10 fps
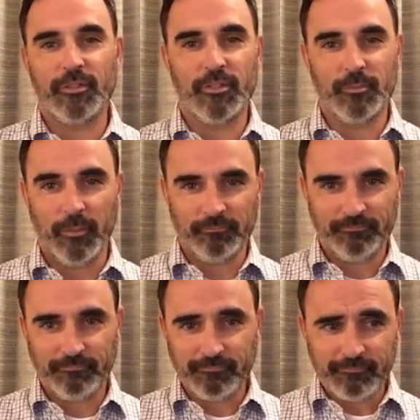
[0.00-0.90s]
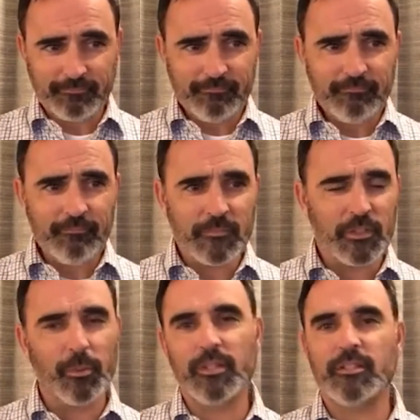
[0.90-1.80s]
excuse me.
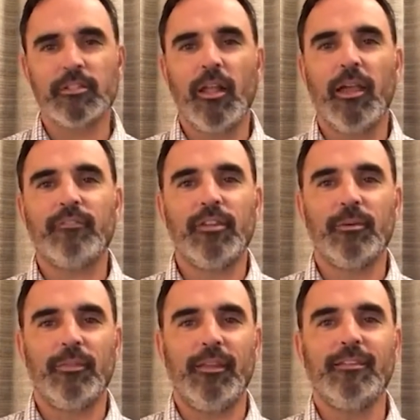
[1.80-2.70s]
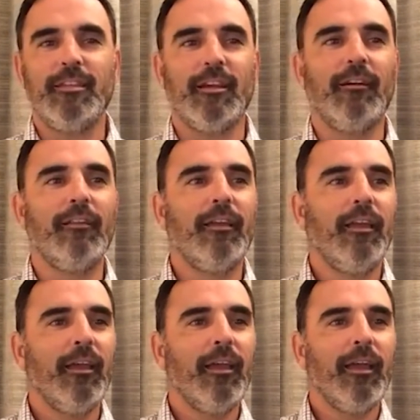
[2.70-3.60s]
So what does this all have to do with ETL?
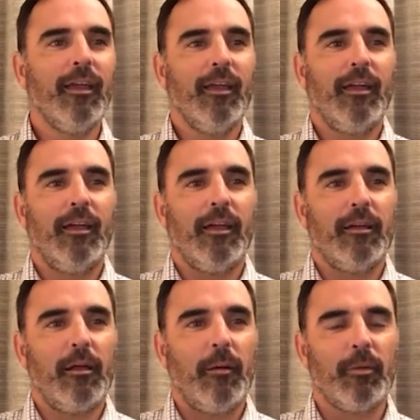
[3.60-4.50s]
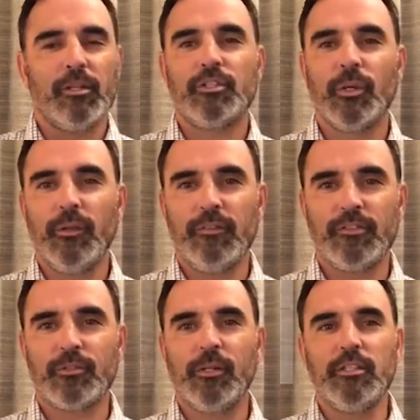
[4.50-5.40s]
I want to show you
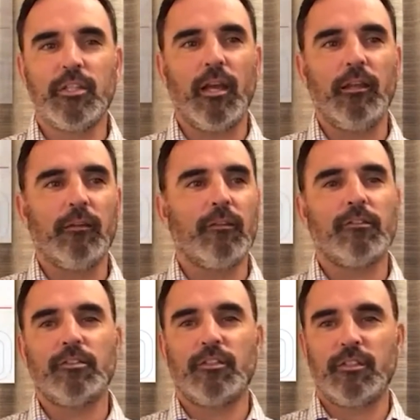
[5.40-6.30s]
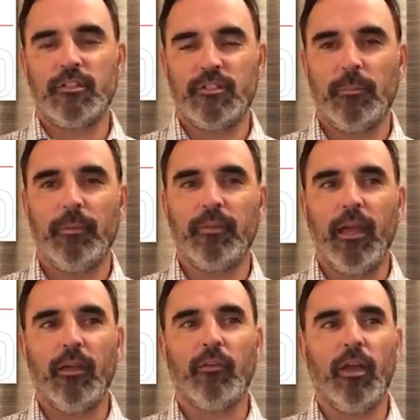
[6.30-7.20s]
this screenshot here. This is just a simple
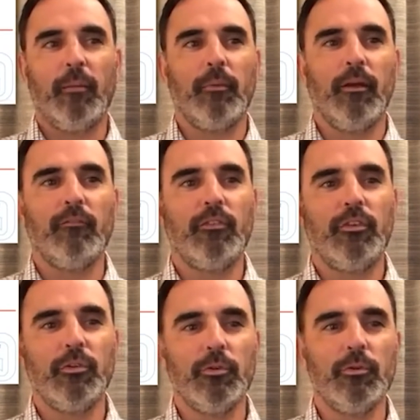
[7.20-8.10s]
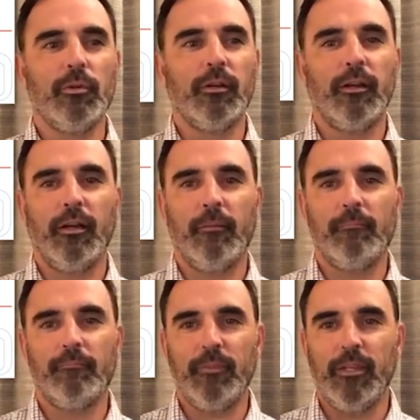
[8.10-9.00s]
diagram of two
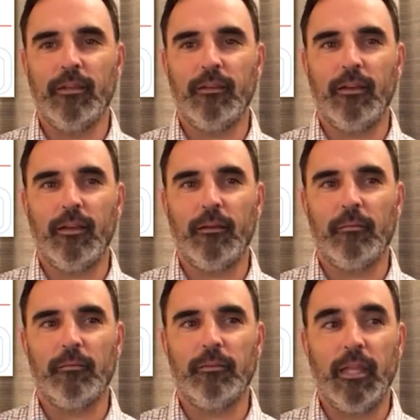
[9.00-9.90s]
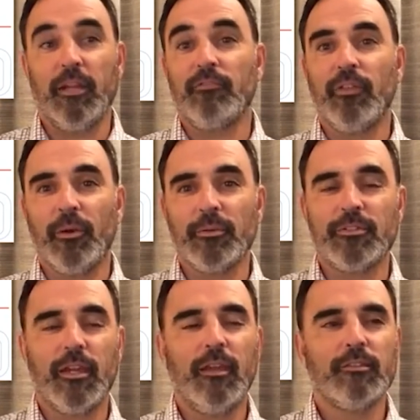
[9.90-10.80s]
data
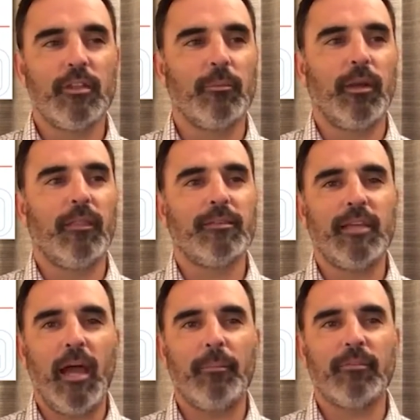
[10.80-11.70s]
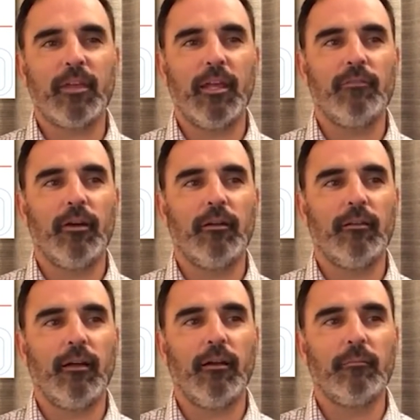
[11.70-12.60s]
flows. So the one on the top is kind of
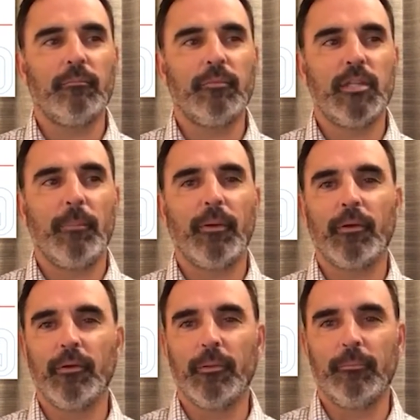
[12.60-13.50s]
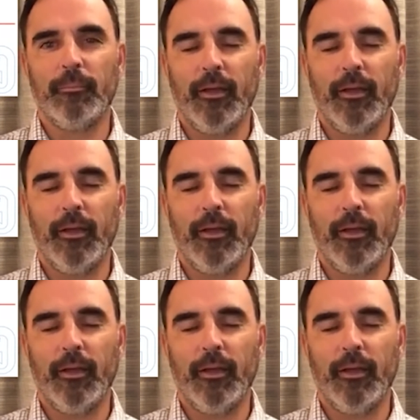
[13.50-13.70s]
our typical